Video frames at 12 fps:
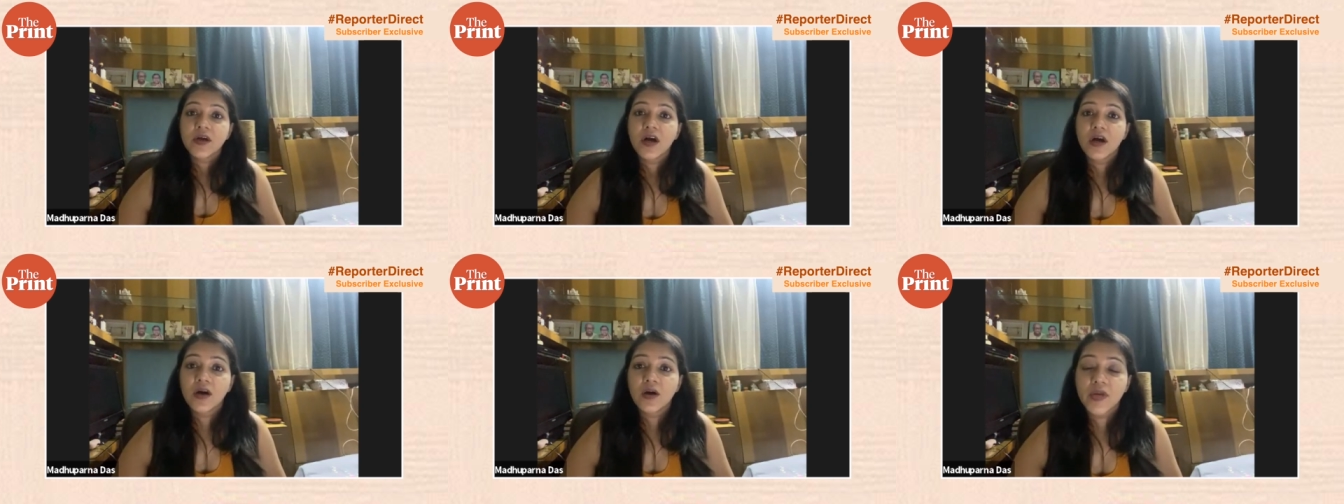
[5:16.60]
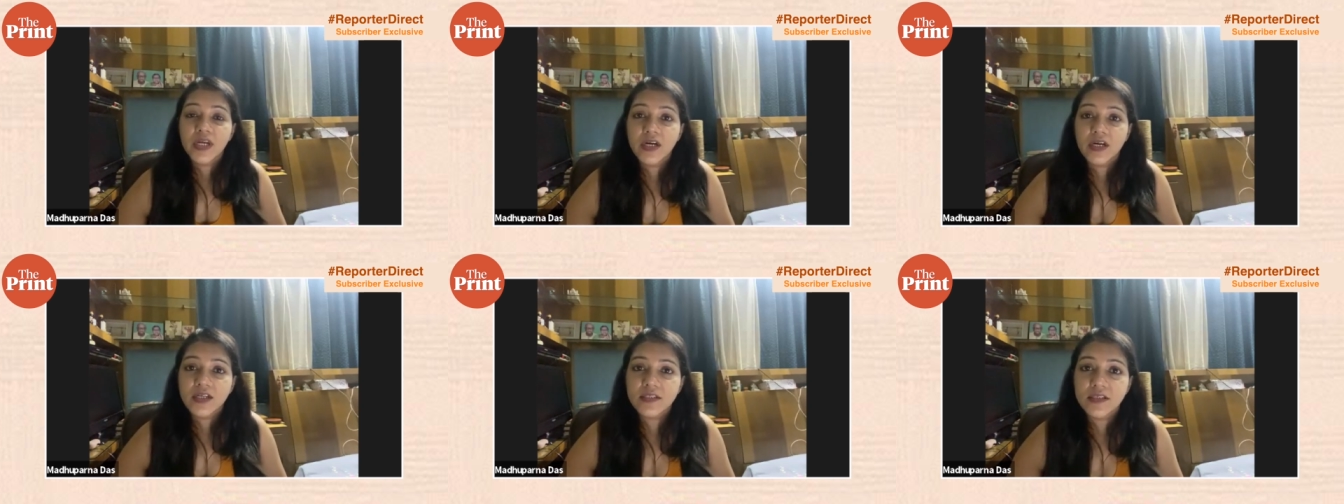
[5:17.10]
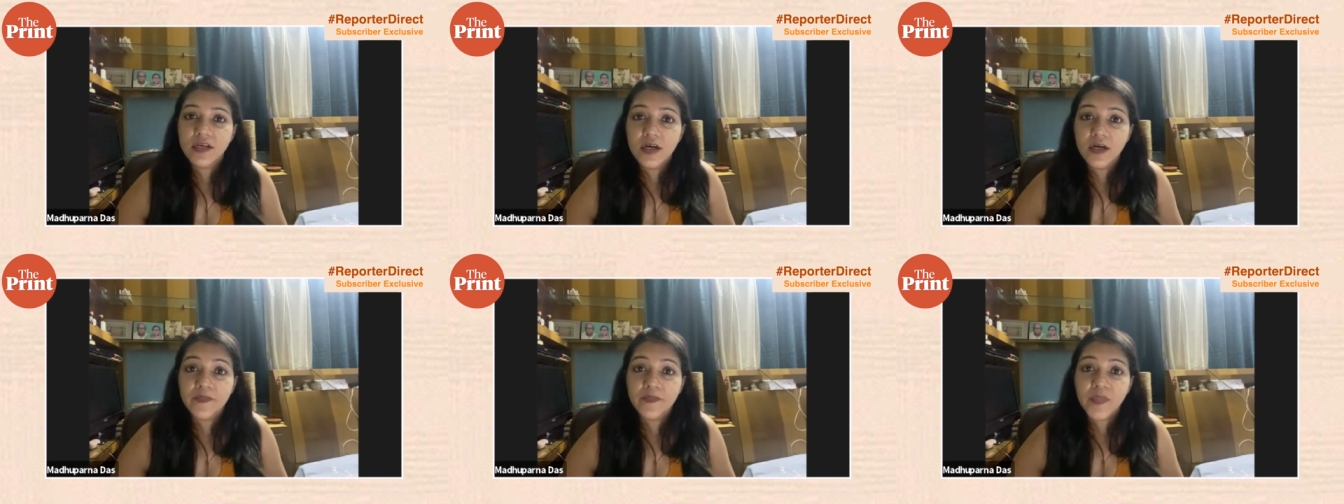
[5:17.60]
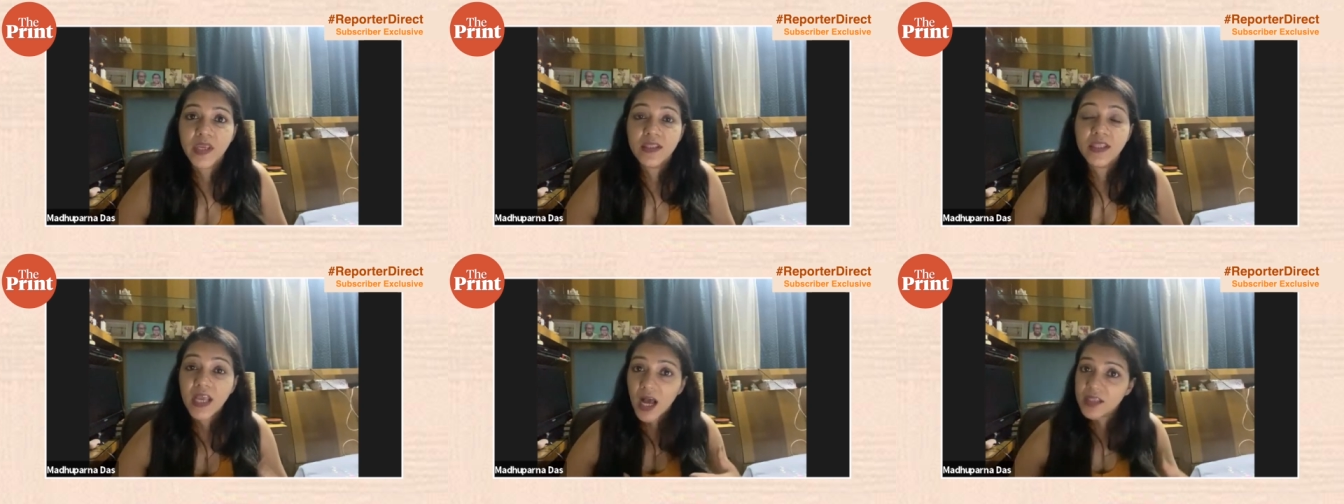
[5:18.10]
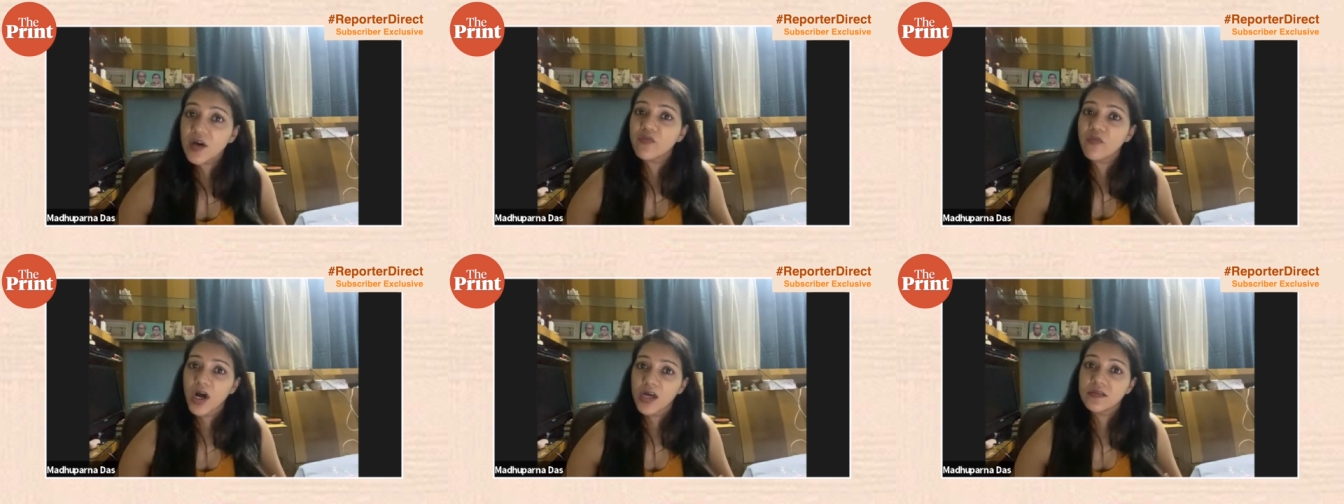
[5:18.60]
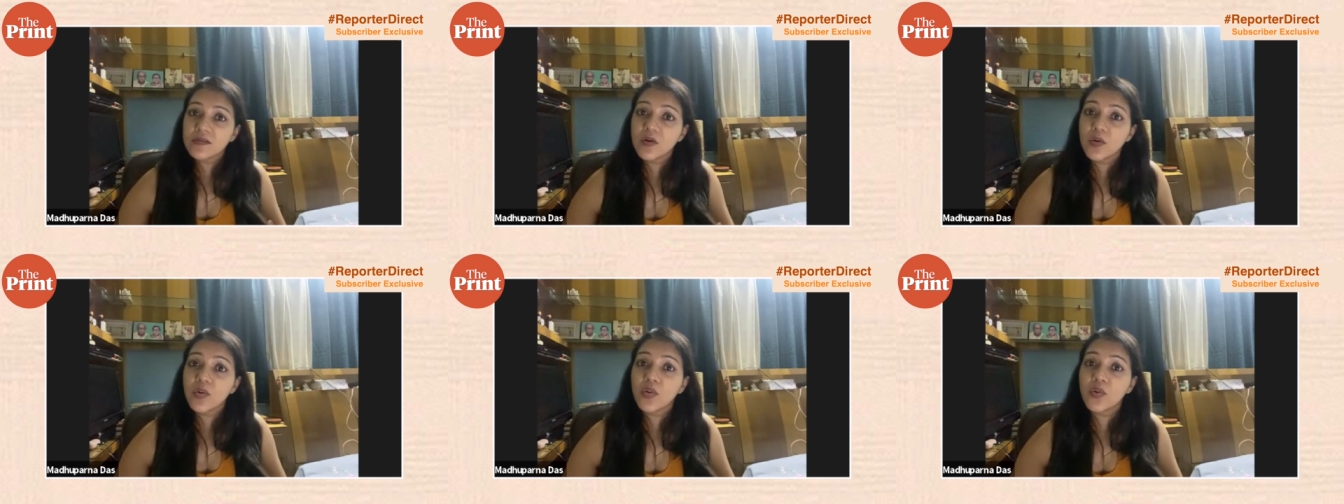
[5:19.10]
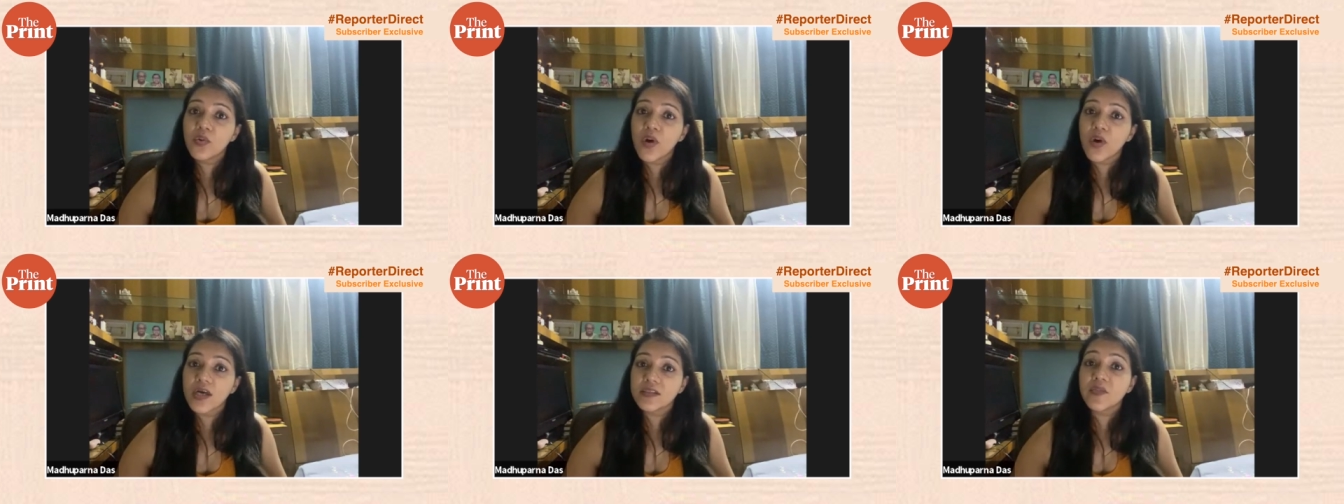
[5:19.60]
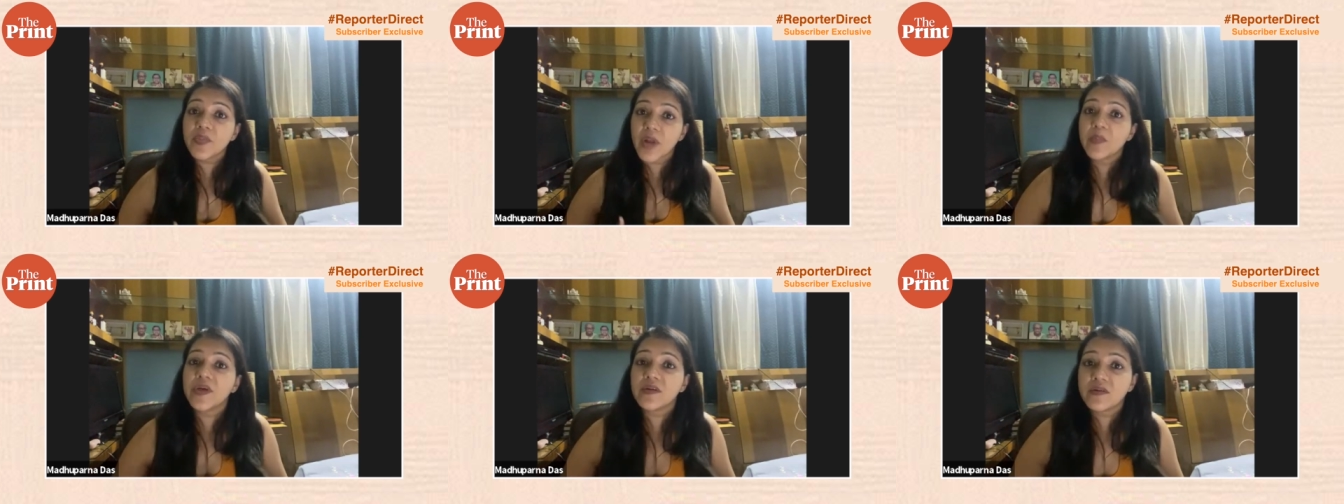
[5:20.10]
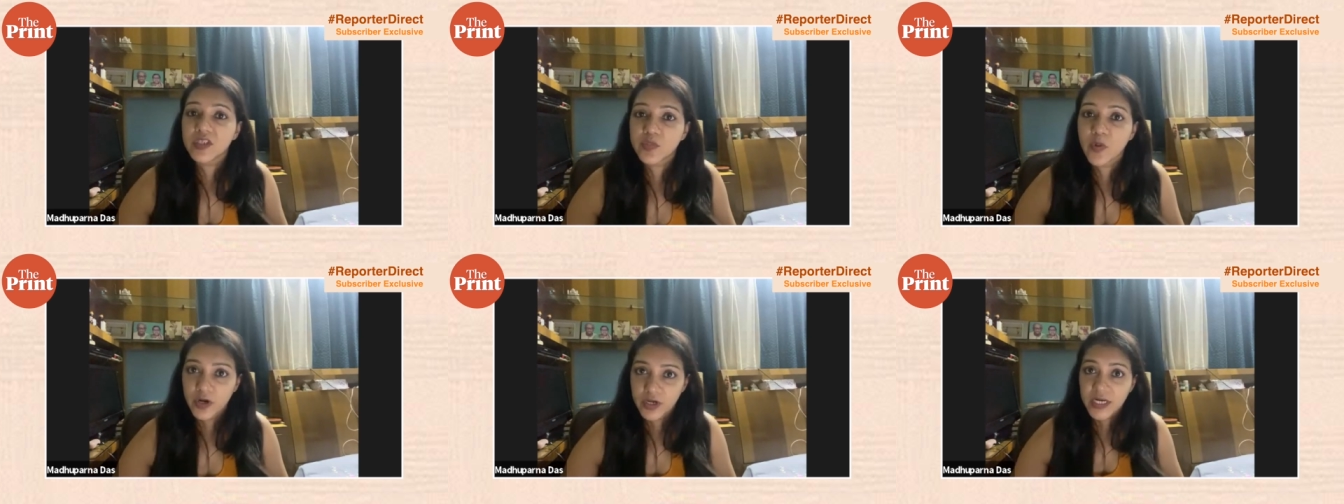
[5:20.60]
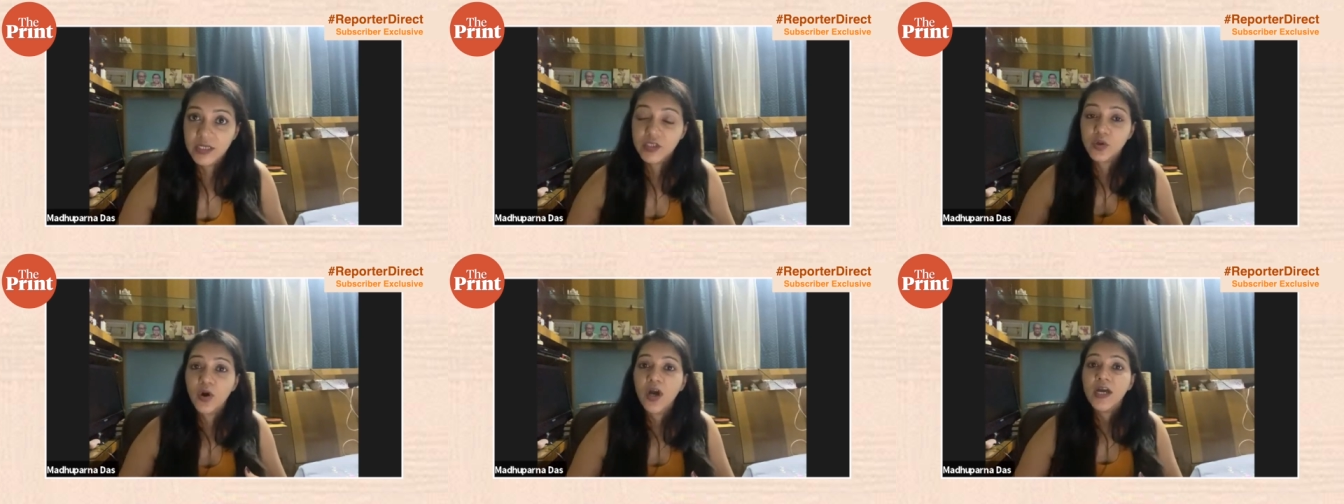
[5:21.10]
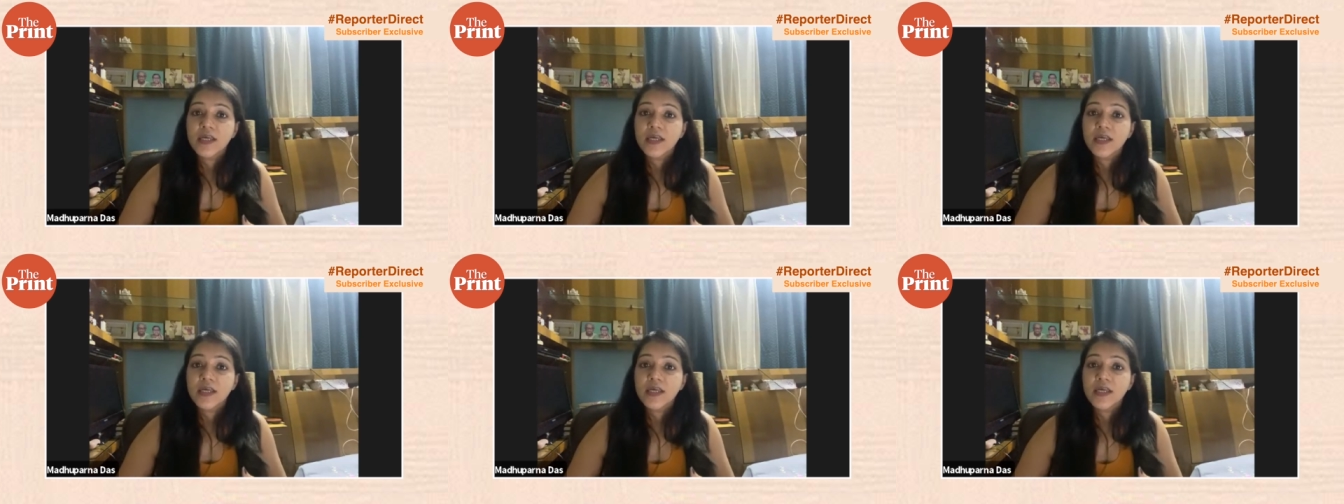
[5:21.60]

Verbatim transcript: uh, because um, they are the one uh, who are the primary respondents so